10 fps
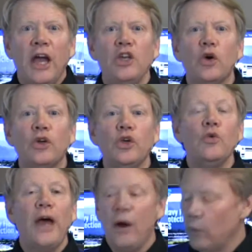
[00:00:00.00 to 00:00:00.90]
And you can
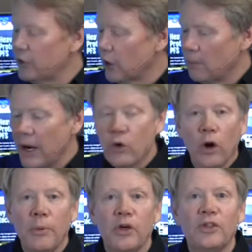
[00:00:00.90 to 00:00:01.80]
do that with our
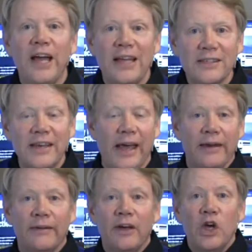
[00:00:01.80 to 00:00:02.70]
Microbial Test
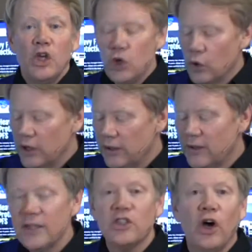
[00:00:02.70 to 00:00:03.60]
Kit. You can get
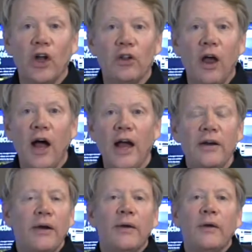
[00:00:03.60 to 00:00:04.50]
this
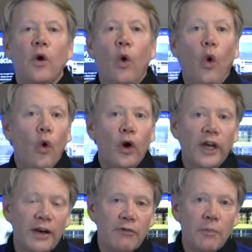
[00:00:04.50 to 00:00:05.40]
online or
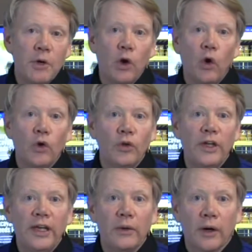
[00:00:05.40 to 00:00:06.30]
get it from your local
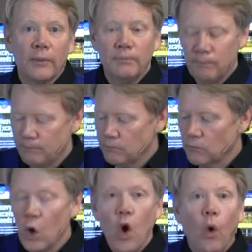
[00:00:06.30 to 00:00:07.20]
dealer.
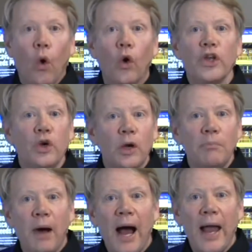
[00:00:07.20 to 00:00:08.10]
Or you
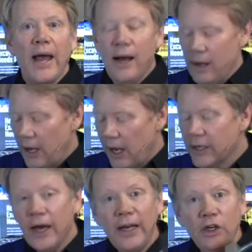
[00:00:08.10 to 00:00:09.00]
can buy a
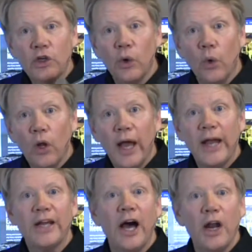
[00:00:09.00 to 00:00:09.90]
cutting tool
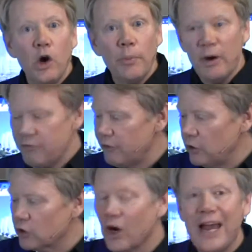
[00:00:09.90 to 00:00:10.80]
and cut open a
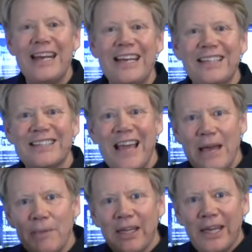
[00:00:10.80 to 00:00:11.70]
filter and
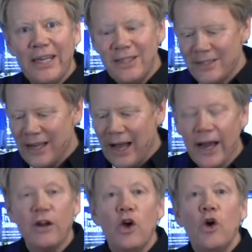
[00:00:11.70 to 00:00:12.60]
examine the
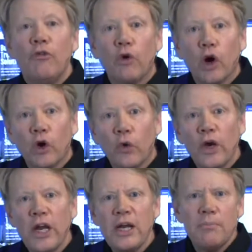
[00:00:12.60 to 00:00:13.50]
inside for a
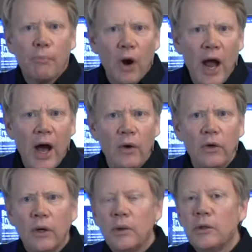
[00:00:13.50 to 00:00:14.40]
green,
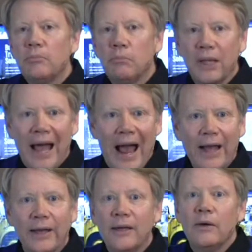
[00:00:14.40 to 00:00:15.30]
brown,
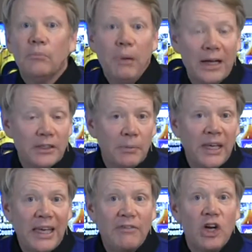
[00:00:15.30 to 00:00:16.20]
black, possibly
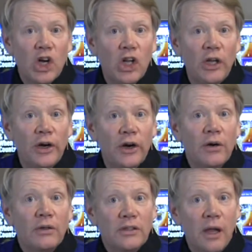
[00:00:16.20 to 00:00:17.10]
even a clear
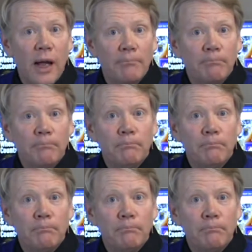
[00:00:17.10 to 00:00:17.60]
slime.